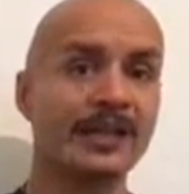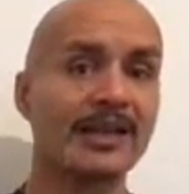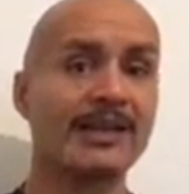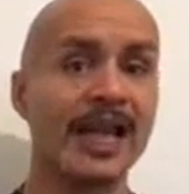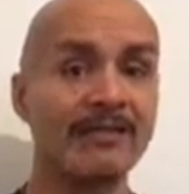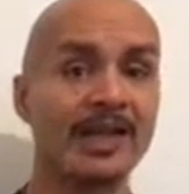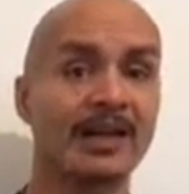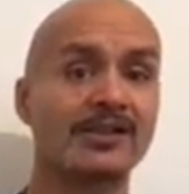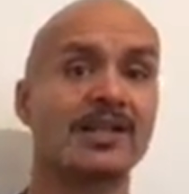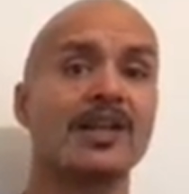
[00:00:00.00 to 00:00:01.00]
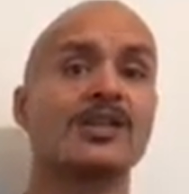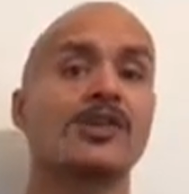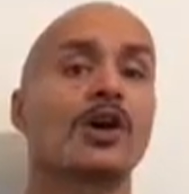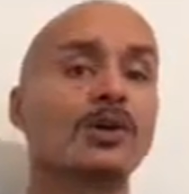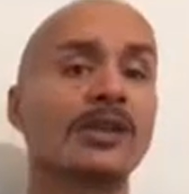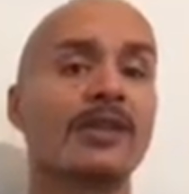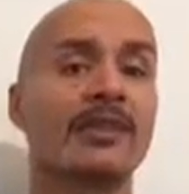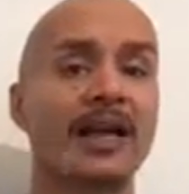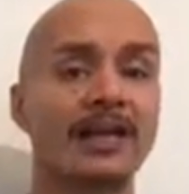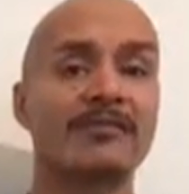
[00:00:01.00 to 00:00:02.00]
Now, the caveat to holding
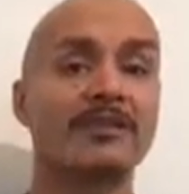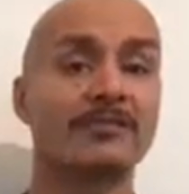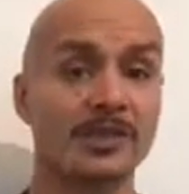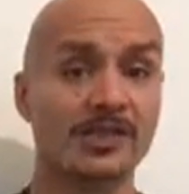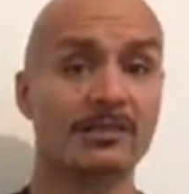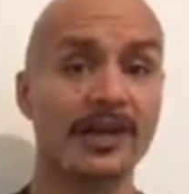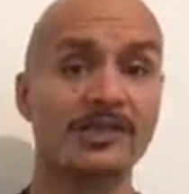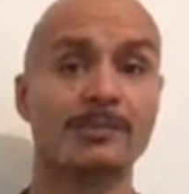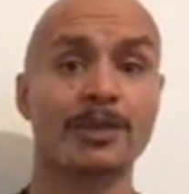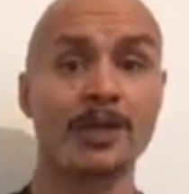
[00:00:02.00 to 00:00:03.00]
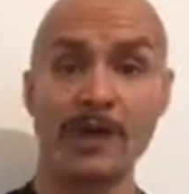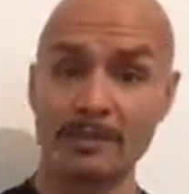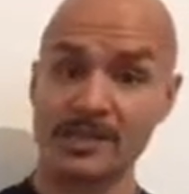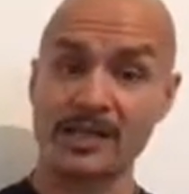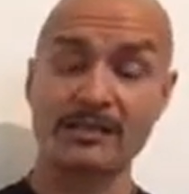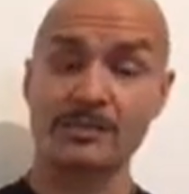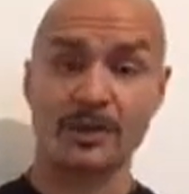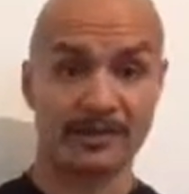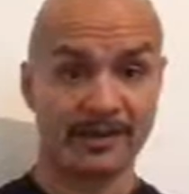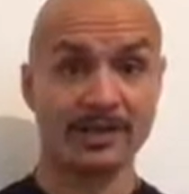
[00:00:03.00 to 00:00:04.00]
that level of muscle mass below 8%
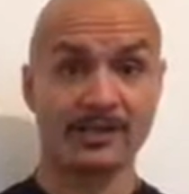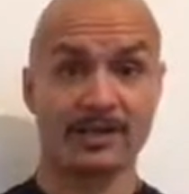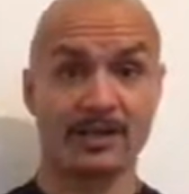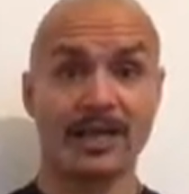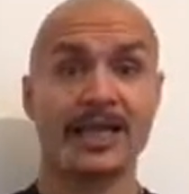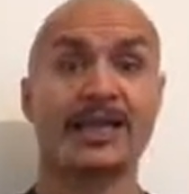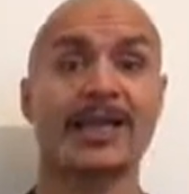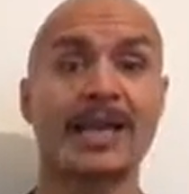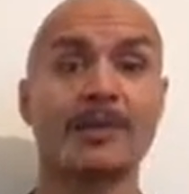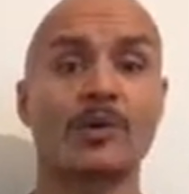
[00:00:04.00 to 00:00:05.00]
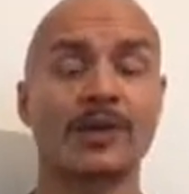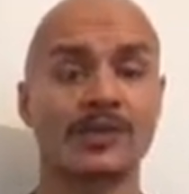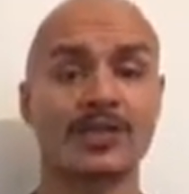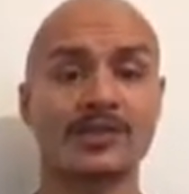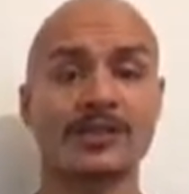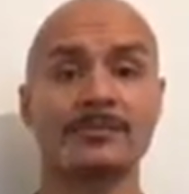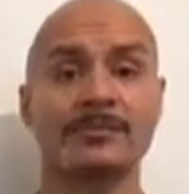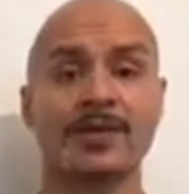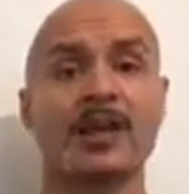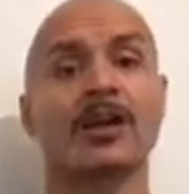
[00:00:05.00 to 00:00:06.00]
body fat can be quite challenging
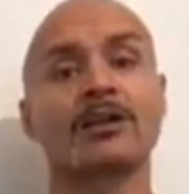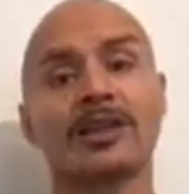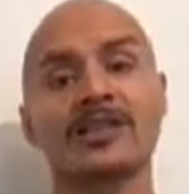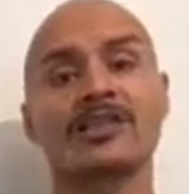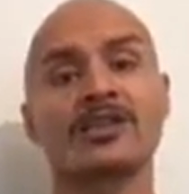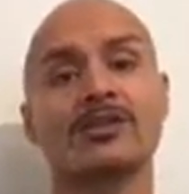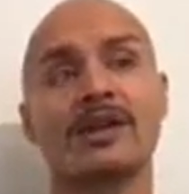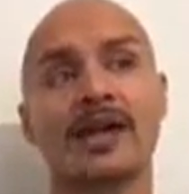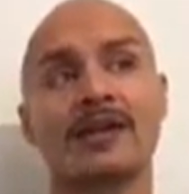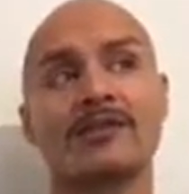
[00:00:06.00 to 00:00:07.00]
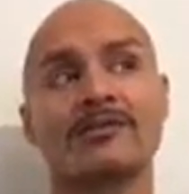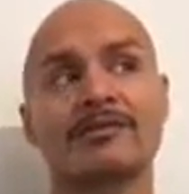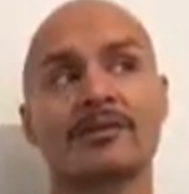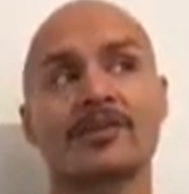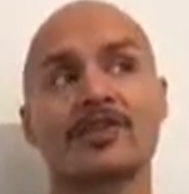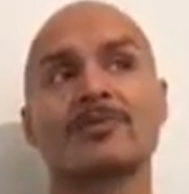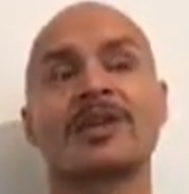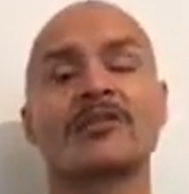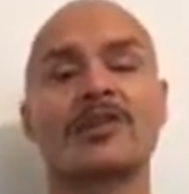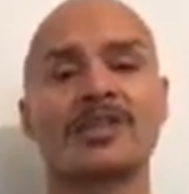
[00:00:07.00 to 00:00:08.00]
unless you have
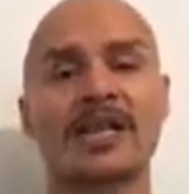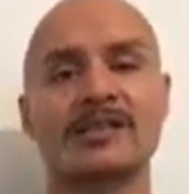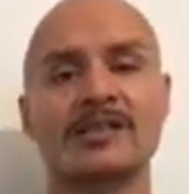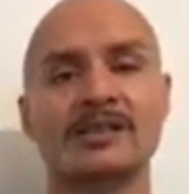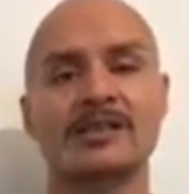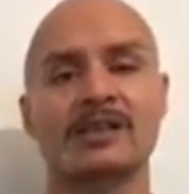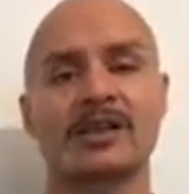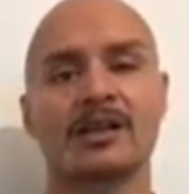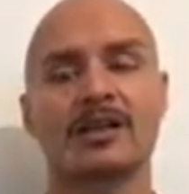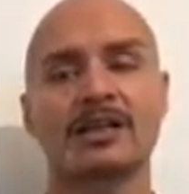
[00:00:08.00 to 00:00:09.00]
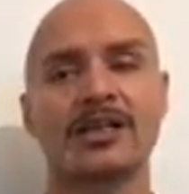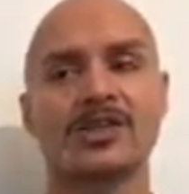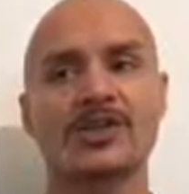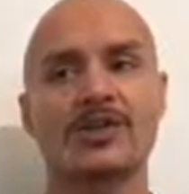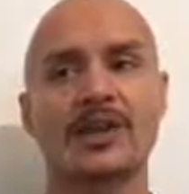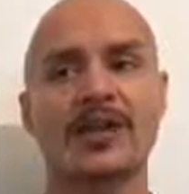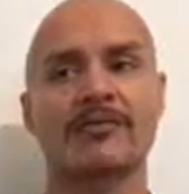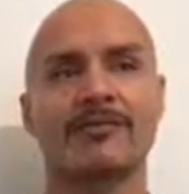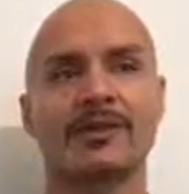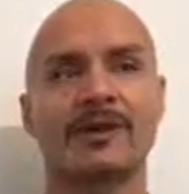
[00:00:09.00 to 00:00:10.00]
superior genetics, unless you
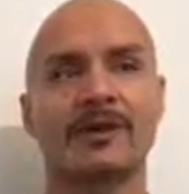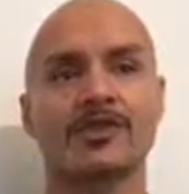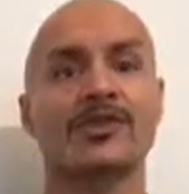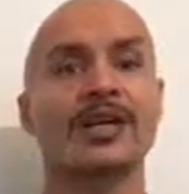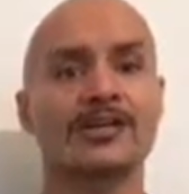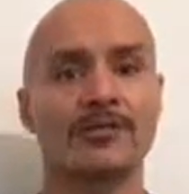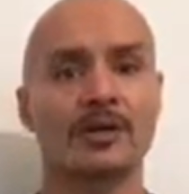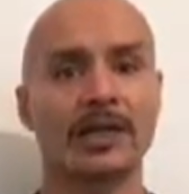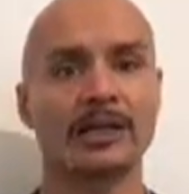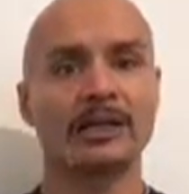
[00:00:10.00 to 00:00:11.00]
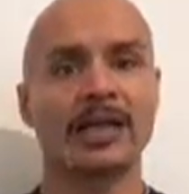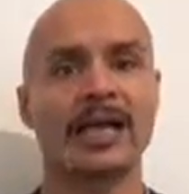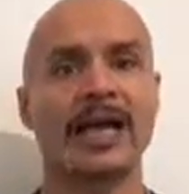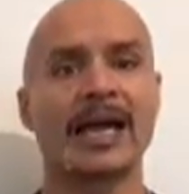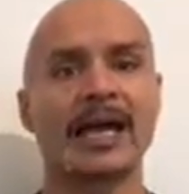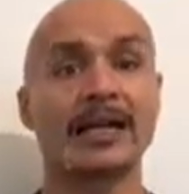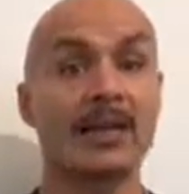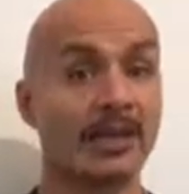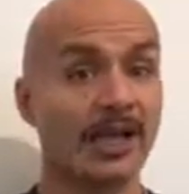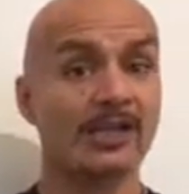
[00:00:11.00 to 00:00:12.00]
have trained for a while. And
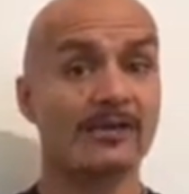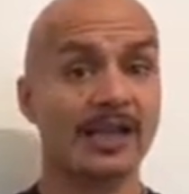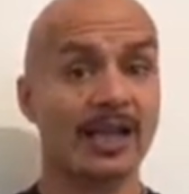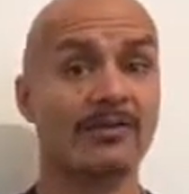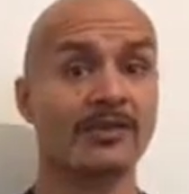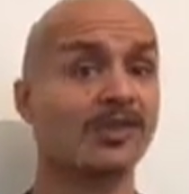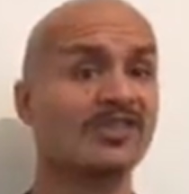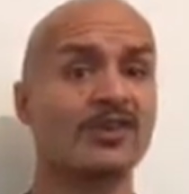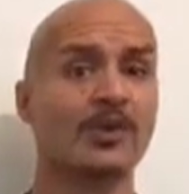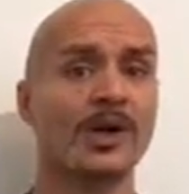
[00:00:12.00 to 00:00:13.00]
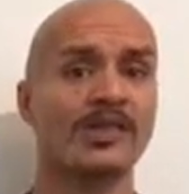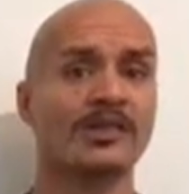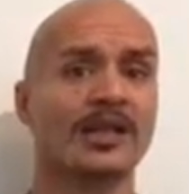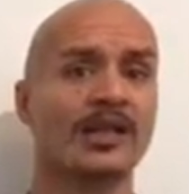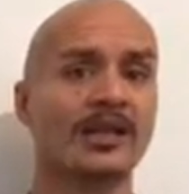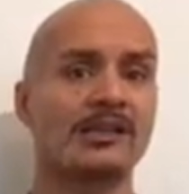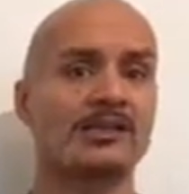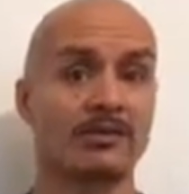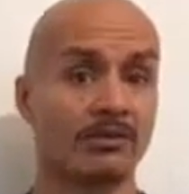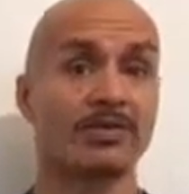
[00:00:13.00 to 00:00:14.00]
in the case of Zac Efron, there's no question that he's
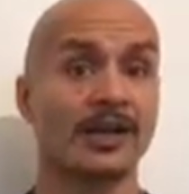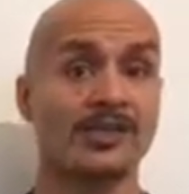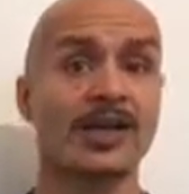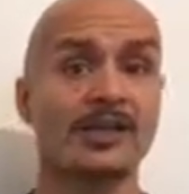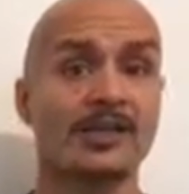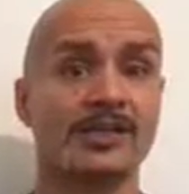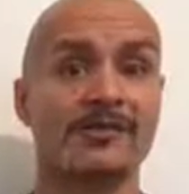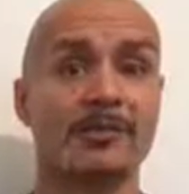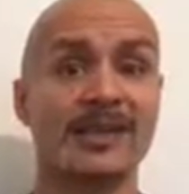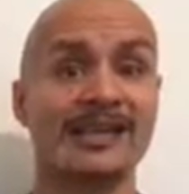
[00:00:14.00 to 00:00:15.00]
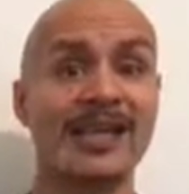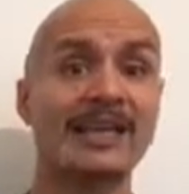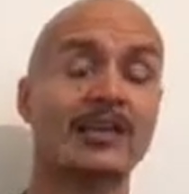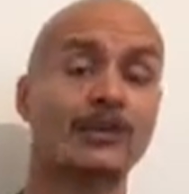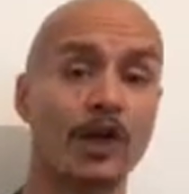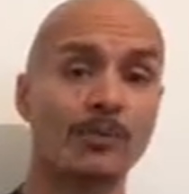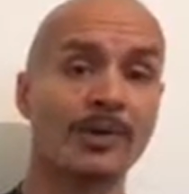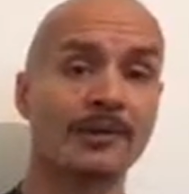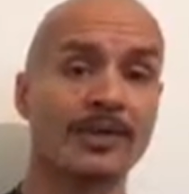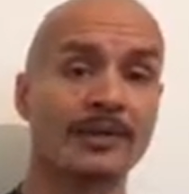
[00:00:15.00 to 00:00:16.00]
got great genetics for maintaining low
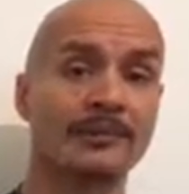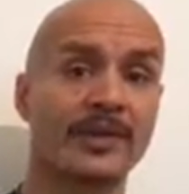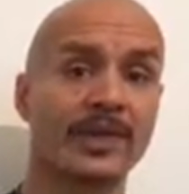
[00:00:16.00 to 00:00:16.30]
body fat.